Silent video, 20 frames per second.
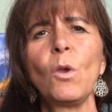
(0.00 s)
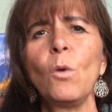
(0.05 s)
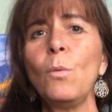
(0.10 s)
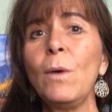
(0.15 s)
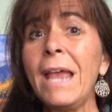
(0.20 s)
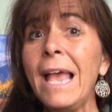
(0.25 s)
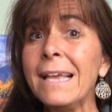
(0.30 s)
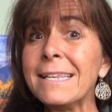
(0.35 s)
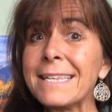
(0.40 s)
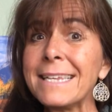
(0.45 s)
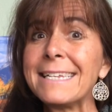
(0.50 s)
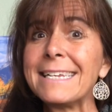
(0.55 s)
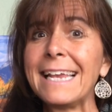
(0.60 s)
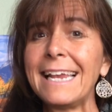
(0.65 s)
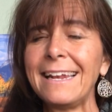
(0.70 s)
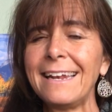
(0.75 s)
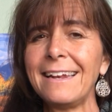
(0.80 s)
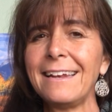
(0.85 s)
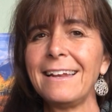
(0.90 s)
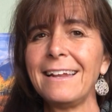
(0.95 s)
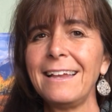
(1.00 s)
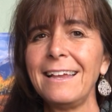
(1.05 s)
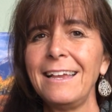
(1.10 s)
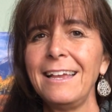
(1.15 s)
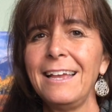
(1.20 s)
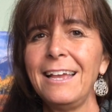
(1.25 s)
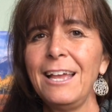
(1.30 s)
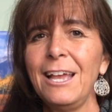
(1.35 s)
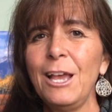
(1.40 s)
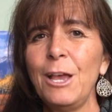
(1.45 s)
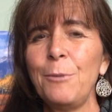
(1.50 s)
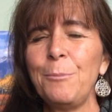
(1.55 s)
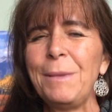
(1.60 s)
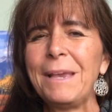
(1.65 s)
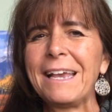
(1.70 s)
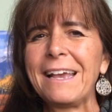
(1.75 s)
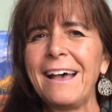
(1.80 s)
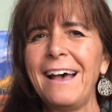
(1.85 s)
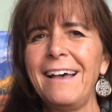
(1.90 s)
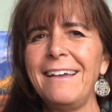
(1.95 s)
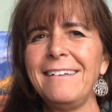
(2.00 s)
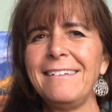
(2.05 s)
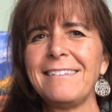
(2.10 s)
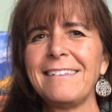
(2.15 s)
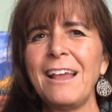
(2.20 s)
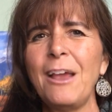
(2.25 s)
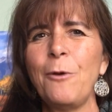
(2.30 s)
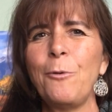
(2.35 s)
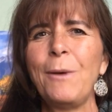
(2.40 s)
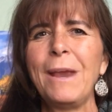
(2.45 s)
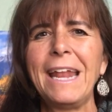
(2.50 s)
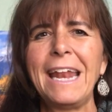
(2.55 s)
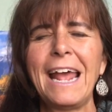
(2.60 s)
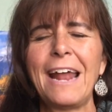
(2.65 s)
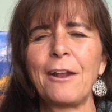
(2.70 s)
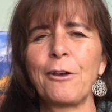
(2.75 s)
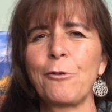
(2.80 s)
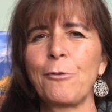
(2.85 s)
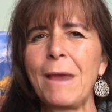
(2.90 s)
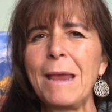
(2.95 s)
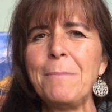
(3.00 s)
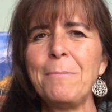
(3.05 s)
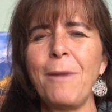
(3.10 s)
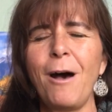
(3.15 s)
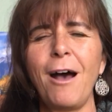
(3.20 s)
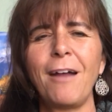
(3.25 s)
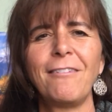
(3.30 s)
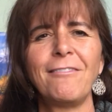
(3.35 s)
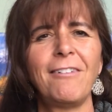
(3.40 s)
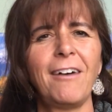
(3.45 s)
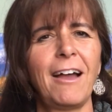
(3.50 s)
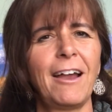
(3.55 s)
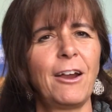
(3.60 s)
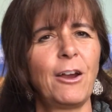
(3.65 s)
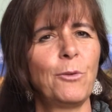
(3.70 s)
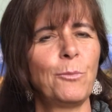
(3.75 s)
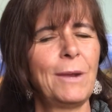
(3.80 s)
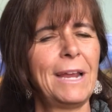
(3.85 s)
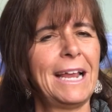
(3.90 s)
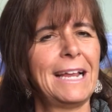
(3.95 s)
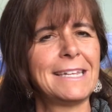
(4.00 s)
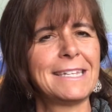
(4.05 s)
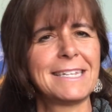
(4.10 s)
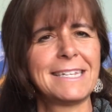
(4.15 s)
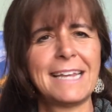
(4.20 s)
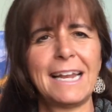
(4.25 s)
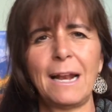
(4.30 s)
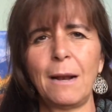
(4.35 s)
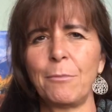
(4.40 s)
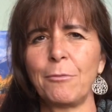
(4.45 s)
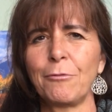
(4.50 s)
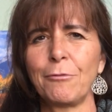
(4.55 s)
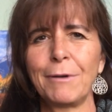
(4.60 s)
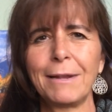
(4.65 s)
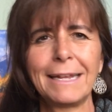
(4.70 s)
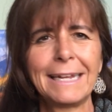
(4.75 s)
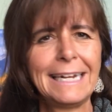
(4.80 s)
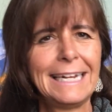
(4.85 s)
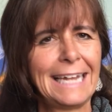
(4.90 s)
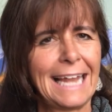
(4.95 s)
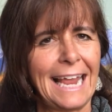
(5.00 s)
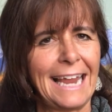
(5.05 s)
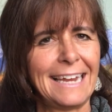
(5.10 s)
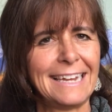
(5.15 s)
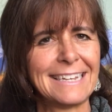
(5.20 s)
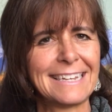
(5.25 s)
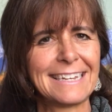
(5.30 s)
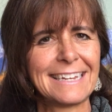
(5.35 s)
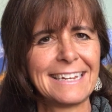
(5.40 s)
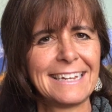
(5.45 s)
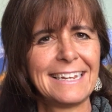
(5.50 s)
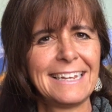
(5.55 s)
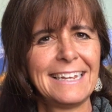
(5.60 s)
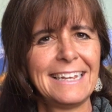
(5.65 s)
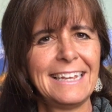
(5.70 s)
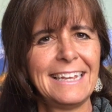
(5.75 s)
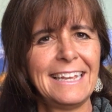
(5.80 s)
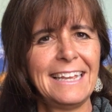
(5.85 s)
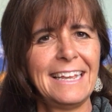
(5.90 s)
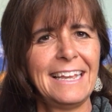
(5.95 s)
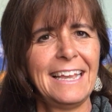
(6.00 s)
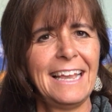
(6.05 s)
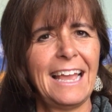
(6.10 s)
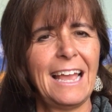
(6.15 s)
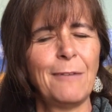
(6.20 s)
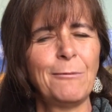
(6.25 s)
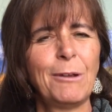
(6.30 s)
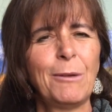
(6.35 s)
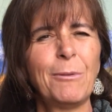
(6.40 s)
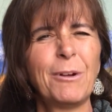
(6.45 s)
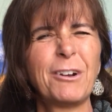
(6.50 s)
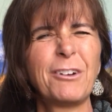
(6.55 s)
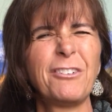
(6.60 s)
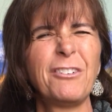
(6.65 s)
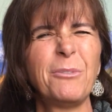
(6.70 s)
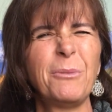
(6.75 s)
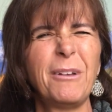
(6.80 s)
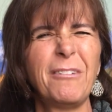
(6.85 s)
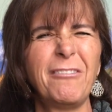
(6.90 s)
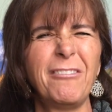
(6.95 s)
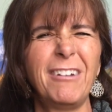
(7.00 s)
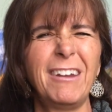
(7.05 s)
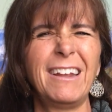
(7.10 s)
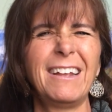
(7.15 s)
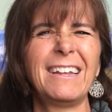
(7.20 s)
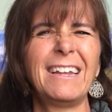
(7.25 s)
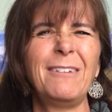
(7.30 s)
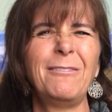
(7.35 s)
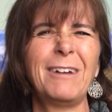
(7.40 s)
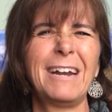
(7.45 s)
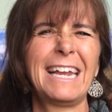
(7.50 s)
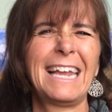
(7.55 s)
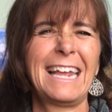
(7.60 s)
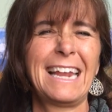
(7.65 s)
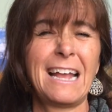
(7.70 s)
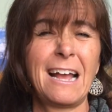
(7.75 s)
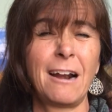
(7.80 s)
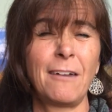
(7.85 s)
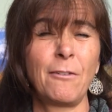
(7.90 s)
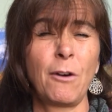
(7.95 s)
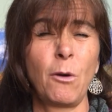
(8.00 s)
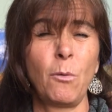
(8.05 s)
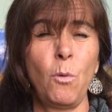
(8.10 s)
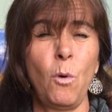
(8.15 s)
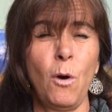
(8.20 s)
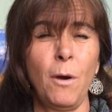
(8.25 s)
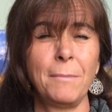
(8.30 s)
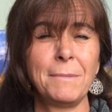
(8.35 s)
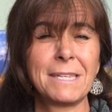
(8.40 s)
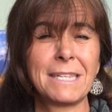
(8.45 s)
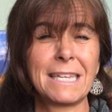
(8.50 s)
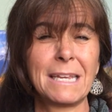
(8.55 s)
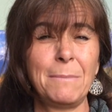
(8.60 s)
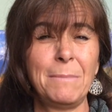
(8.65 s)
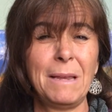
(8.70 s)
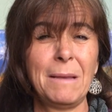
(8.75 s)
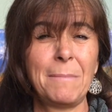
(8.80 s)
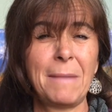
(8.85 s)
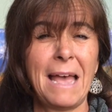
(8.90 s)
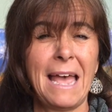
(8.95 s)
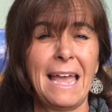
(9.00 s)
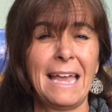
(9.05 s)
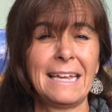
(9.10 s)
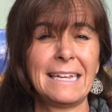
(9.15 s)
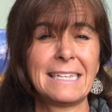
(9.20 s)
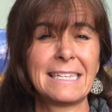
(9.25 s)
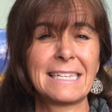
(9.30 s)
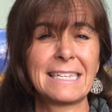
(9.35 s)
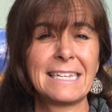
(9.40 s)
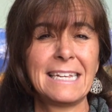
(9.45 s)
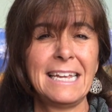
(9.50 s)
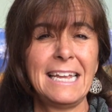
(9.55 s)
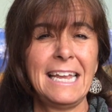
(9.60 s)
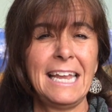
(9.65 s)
We hesitated because we had had a great bonfire and we had stayed up really late, and we wondered, do we really want to get out of our warm sleeping bags?